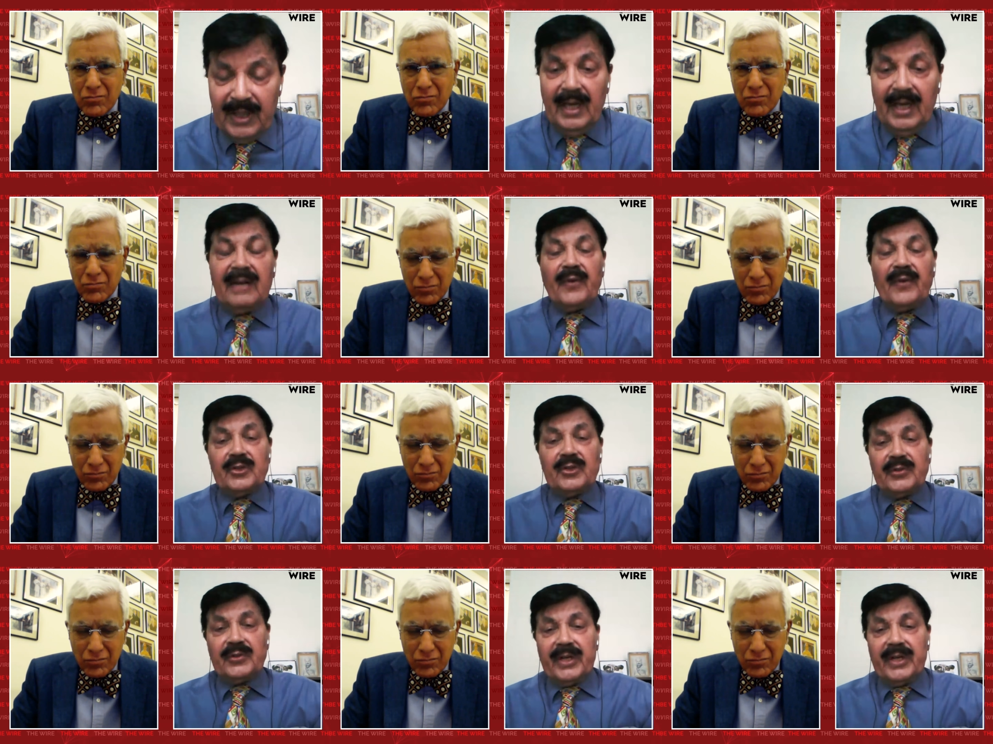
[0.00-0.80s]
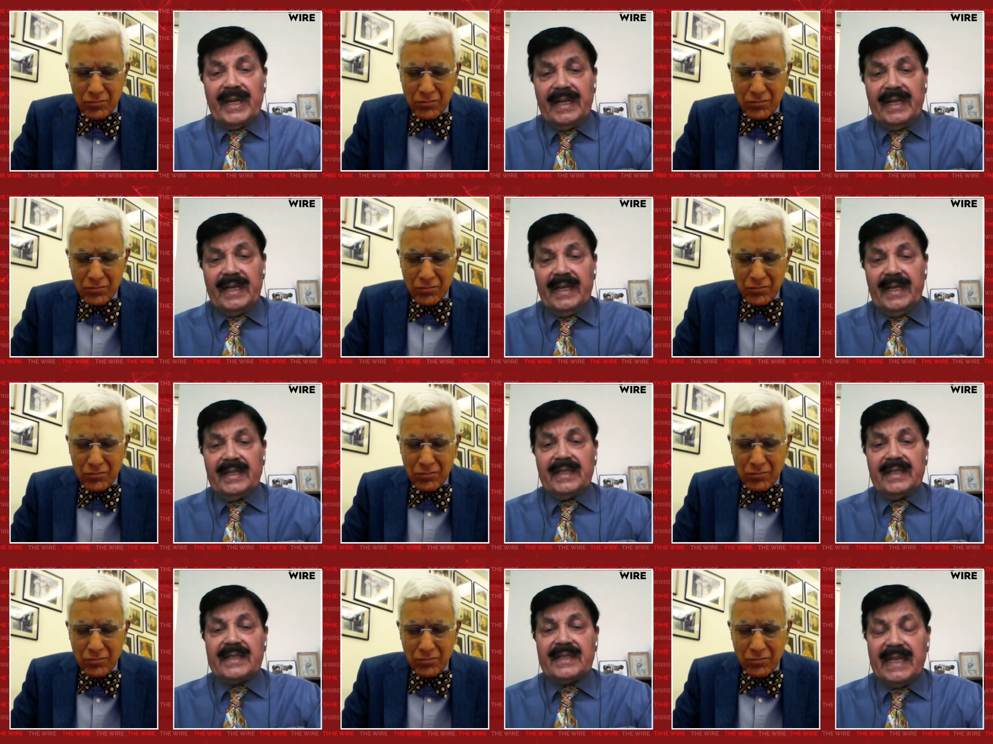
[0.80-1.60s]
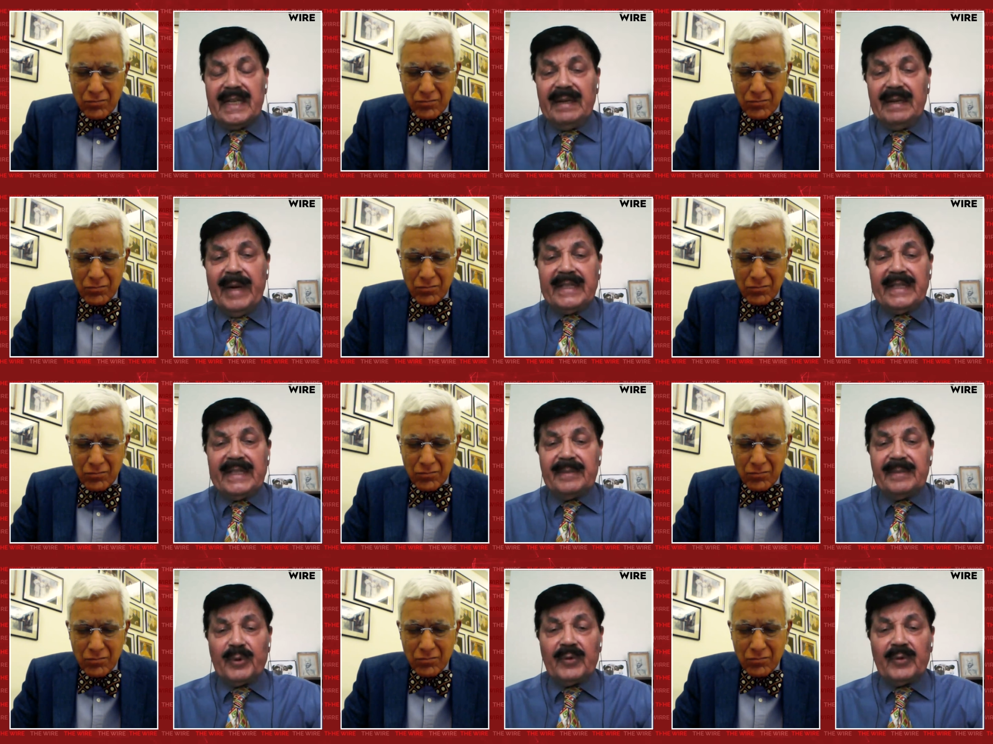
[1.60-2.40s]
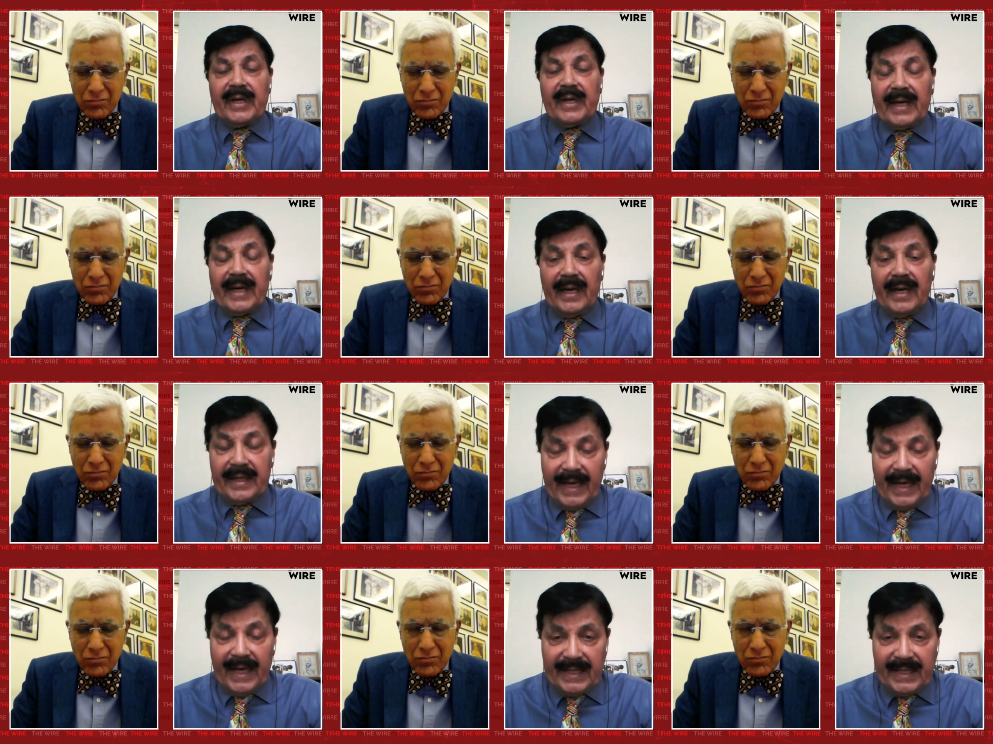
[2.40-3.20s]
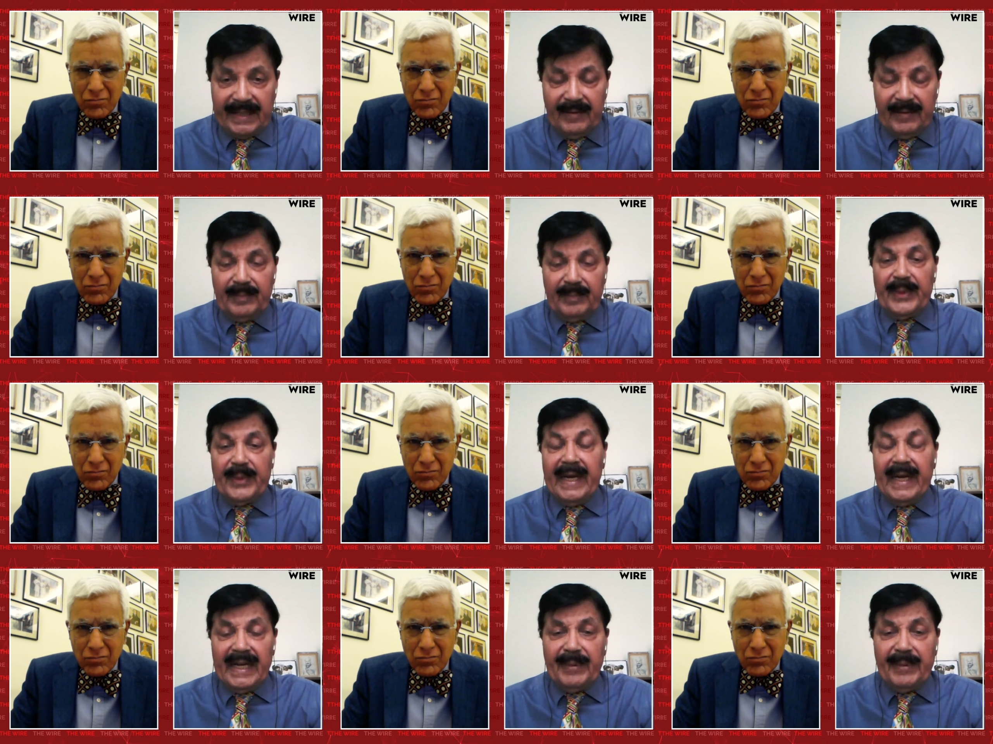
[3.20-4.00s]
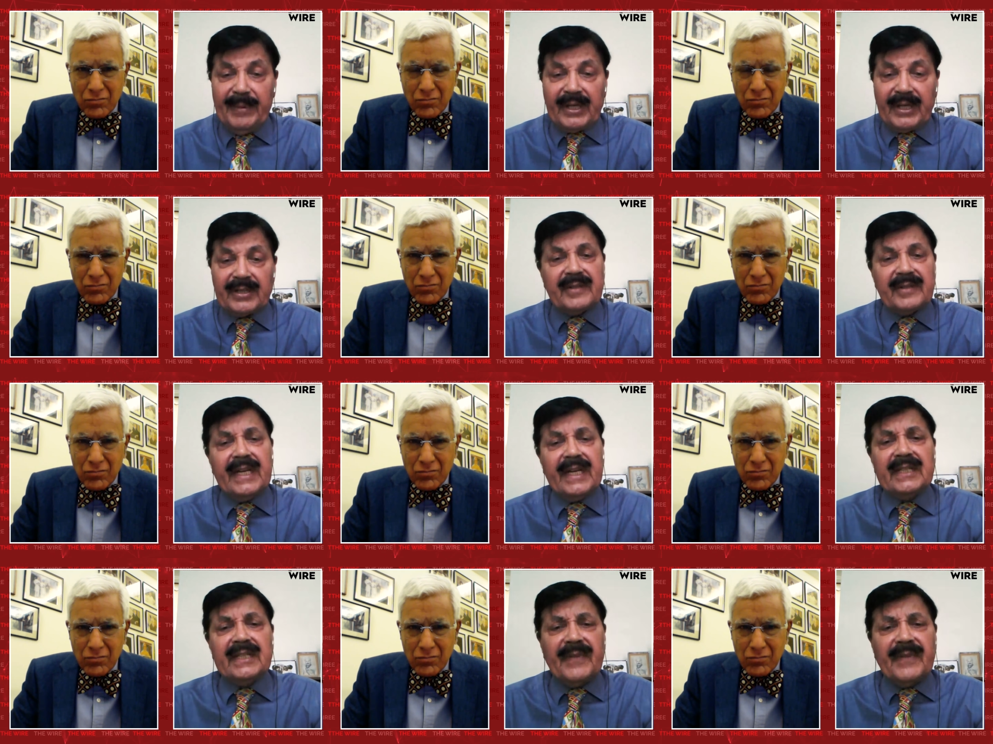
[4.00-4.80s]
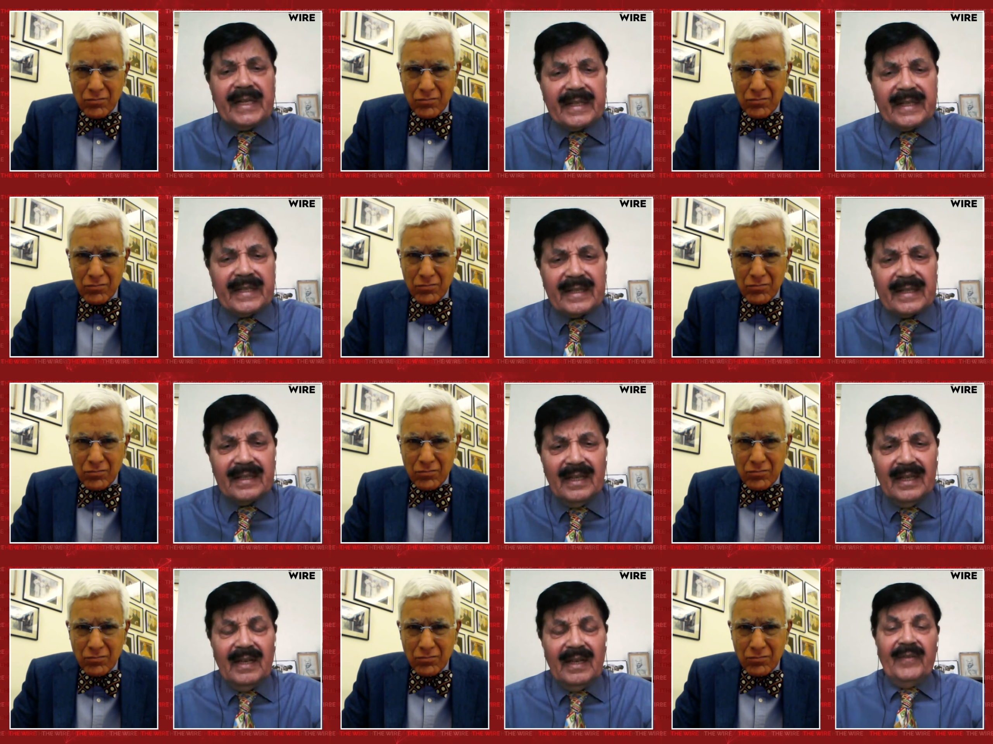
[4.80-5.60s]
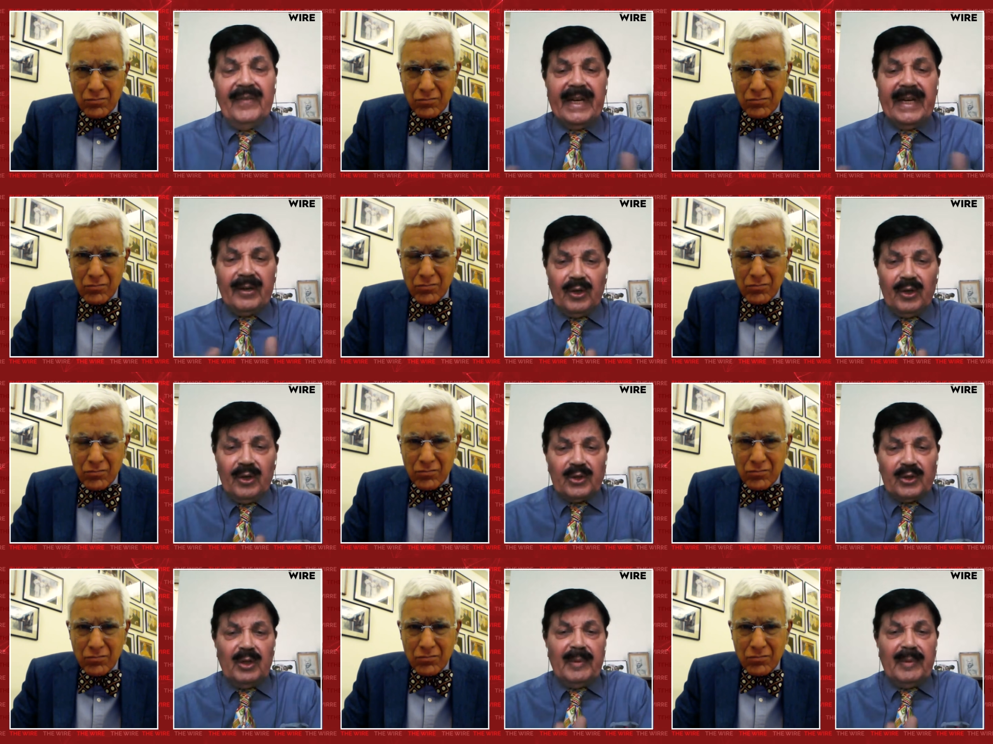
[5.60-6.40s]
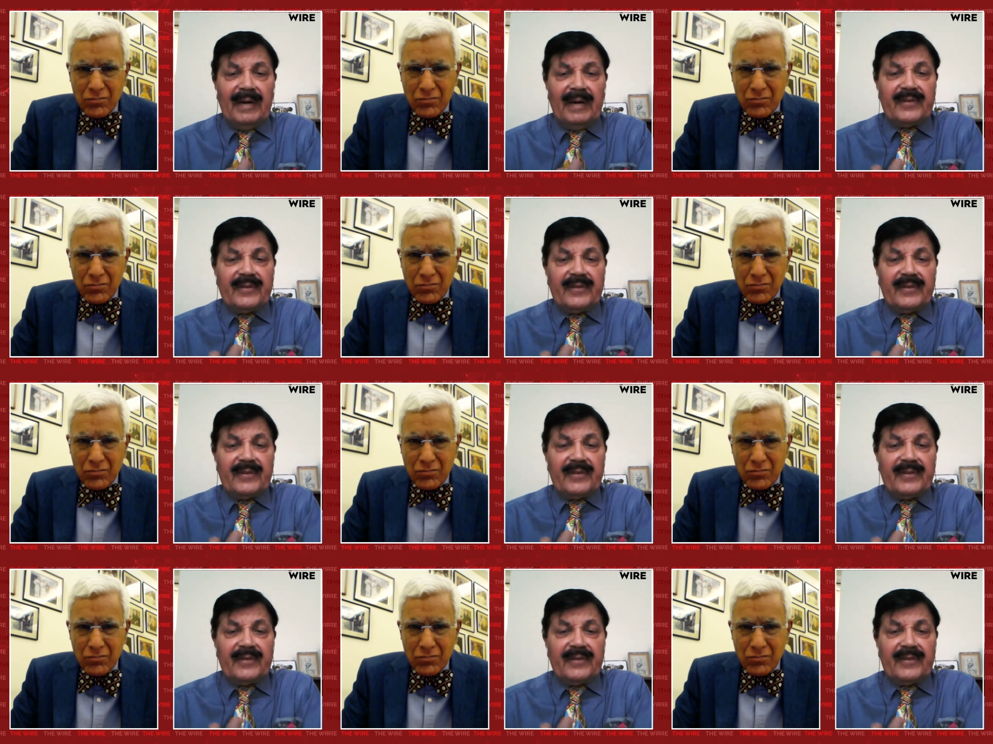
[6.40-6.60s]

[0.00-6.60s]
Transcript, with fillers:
Speaker 1: Unfortunately, the scheme hasn't proved attractive, mainly because of the age factor. When he goes home